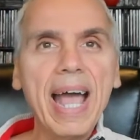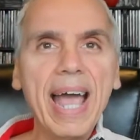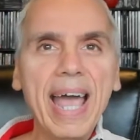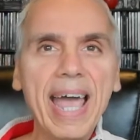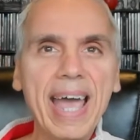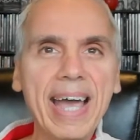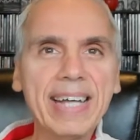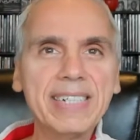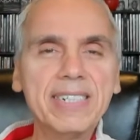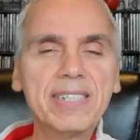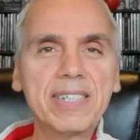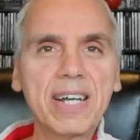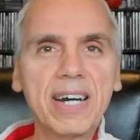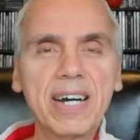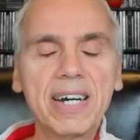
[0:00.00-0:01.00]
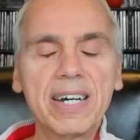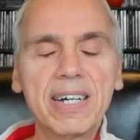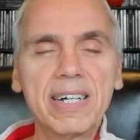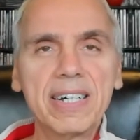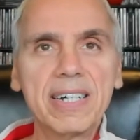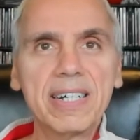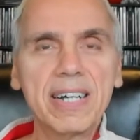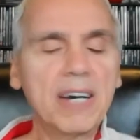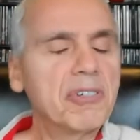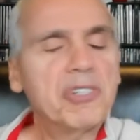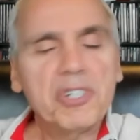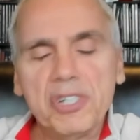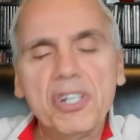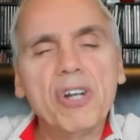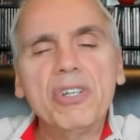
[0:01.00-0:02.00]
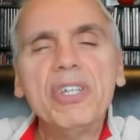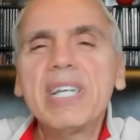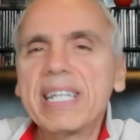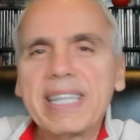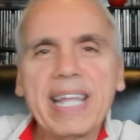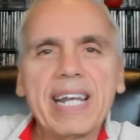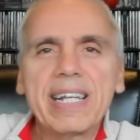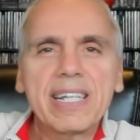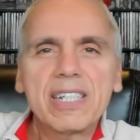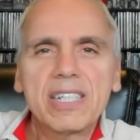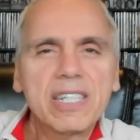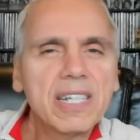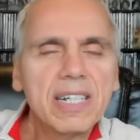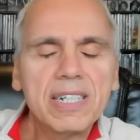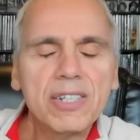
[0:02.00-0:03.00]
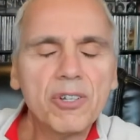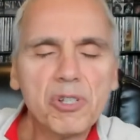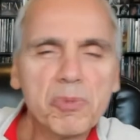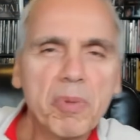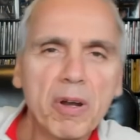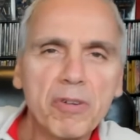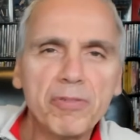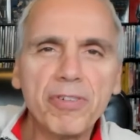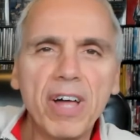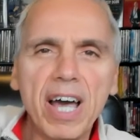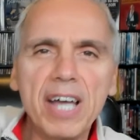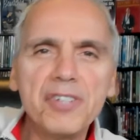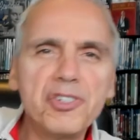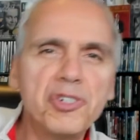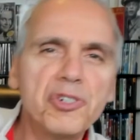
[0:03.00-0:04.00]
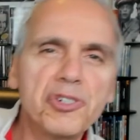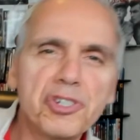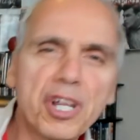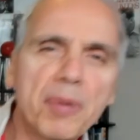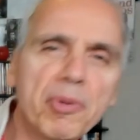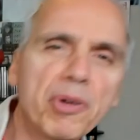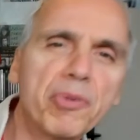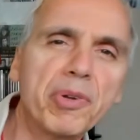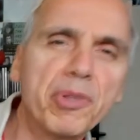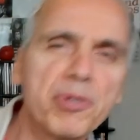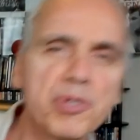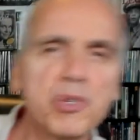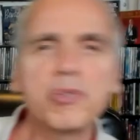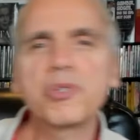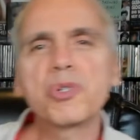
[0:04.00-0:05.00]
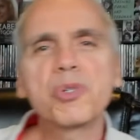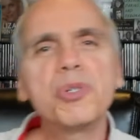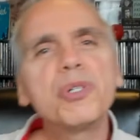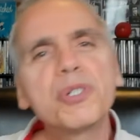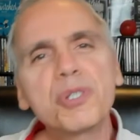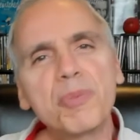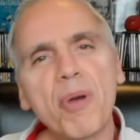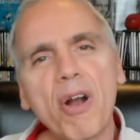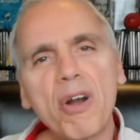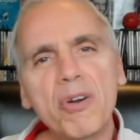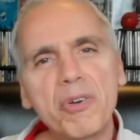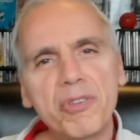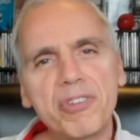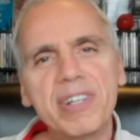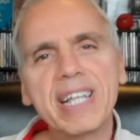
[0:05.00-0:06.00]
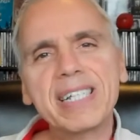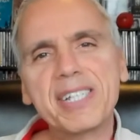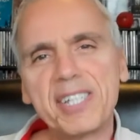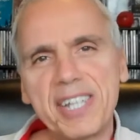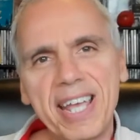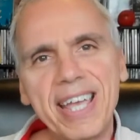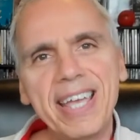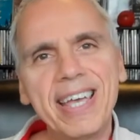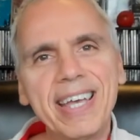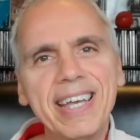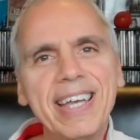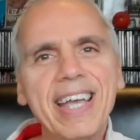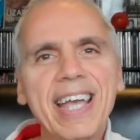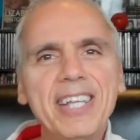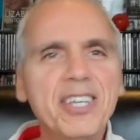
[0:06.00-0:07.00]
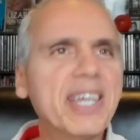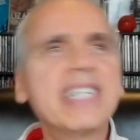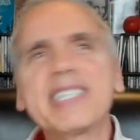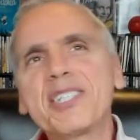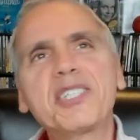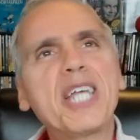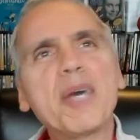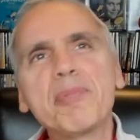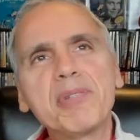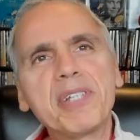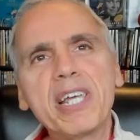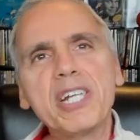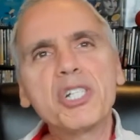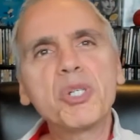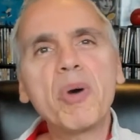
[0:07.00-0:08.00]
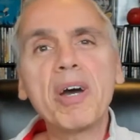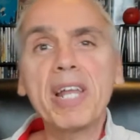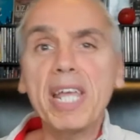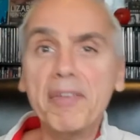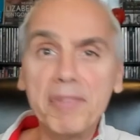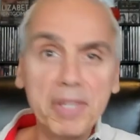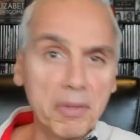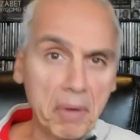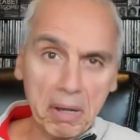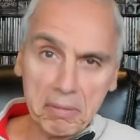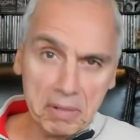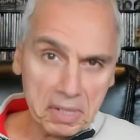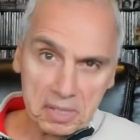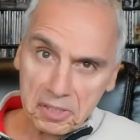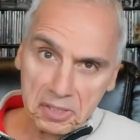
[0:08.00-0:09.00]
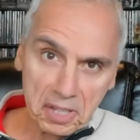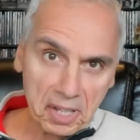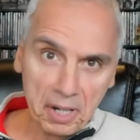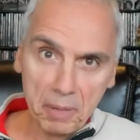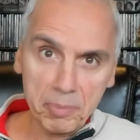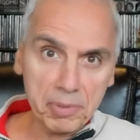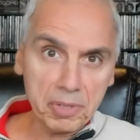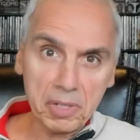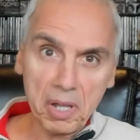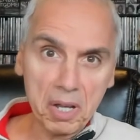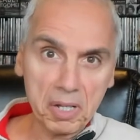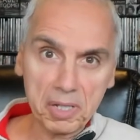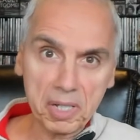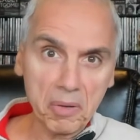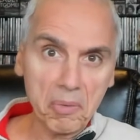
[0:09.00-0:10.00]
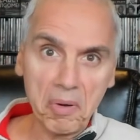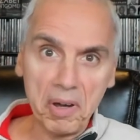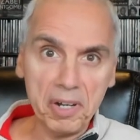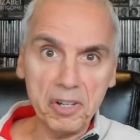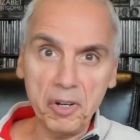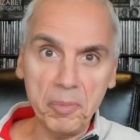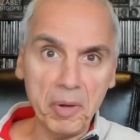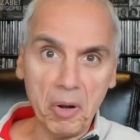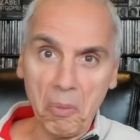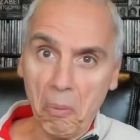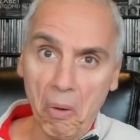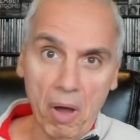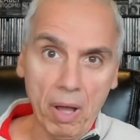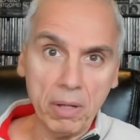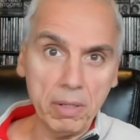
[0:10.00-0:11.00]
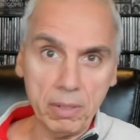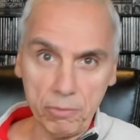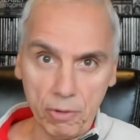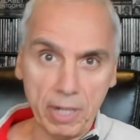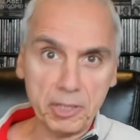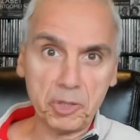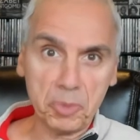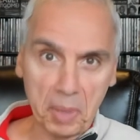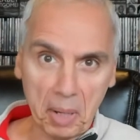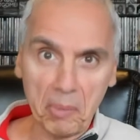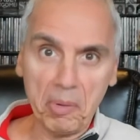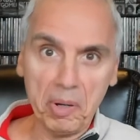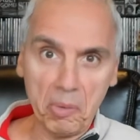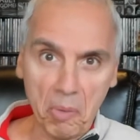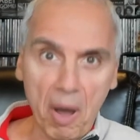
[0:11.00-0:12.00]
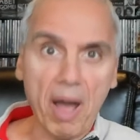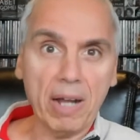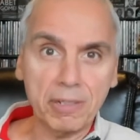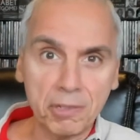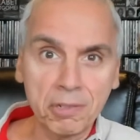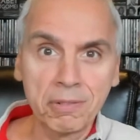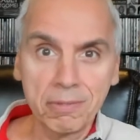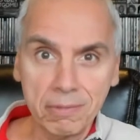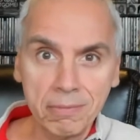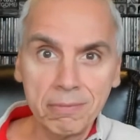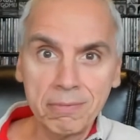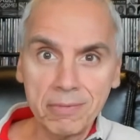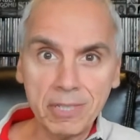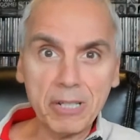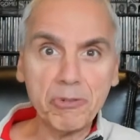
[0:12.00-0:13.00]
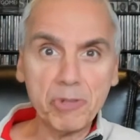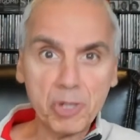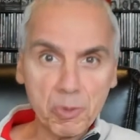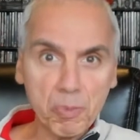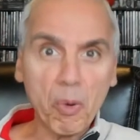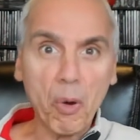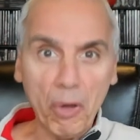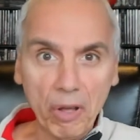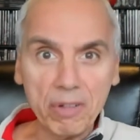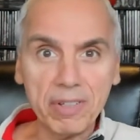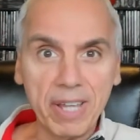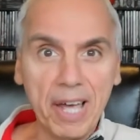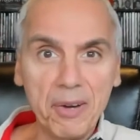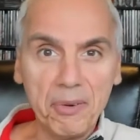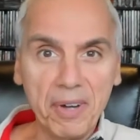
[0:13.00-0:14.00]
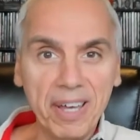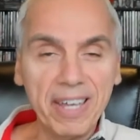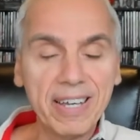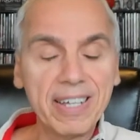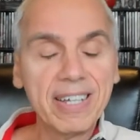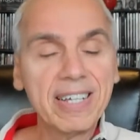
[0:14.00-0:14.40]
And, you know, you get that, those butterflies in your stomach when there's no school tomorrow or the next day. You get to stay up as late as you want, even though I really stayed up as long as I wanted, no matter what, and watched what I want to watch, because I was spoiled that way.